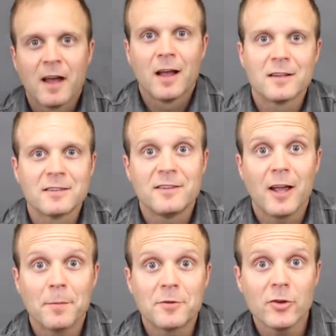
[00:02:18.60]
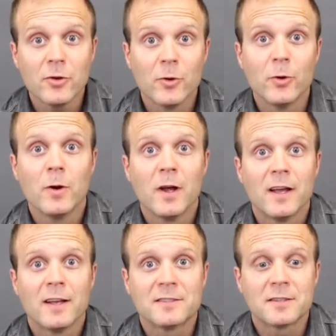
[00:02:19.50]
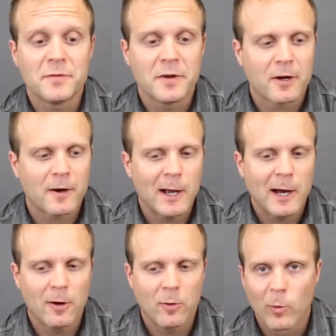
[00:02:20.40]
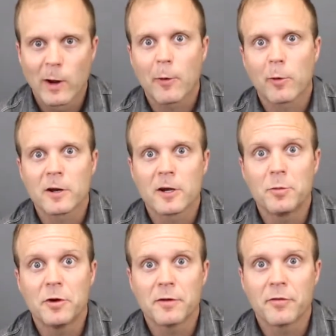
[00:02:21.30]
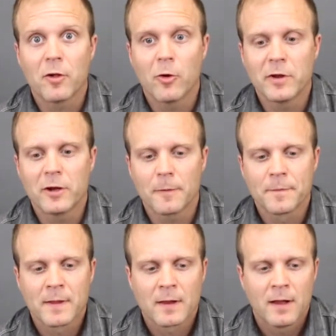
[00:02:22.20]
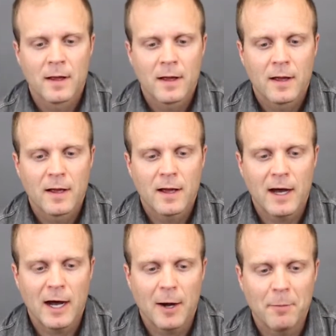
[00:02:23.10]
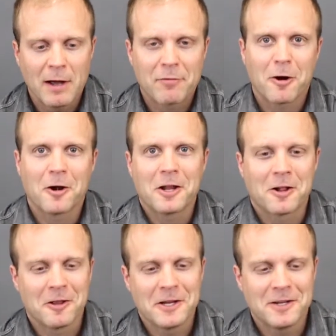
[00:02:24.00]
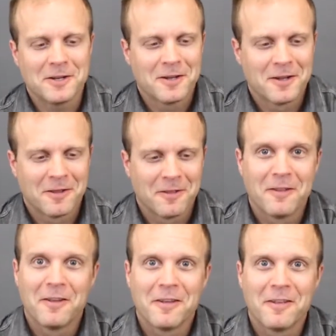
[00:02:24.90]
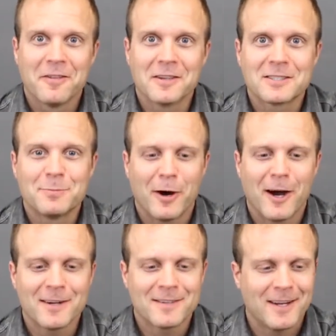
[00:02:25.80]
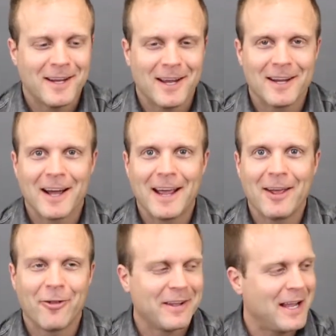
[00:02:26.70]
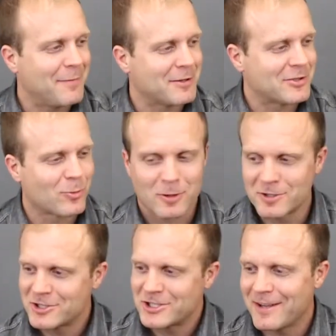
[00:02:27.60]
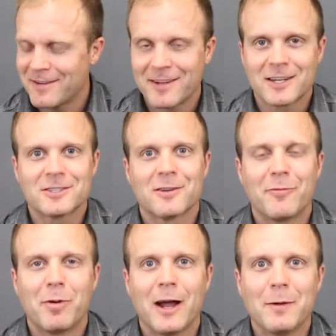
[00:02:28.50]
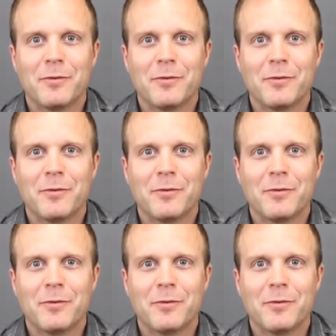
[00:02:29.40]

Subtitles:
Step two is to figure out where we're going to put the flow meter. I've already cleaned this spot, and I only have a short section of pipe